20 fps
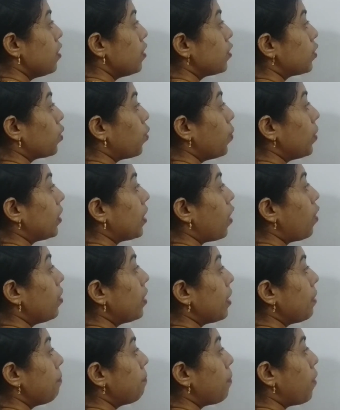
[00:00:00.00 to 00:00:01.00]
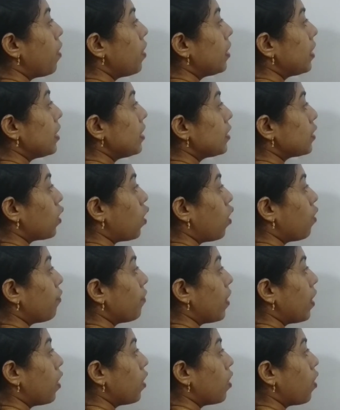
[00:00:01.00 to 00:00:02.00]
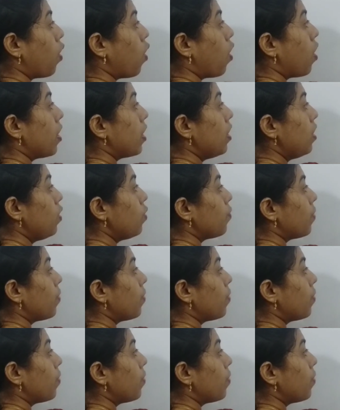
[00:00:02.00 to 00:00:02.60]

So without importance of an order,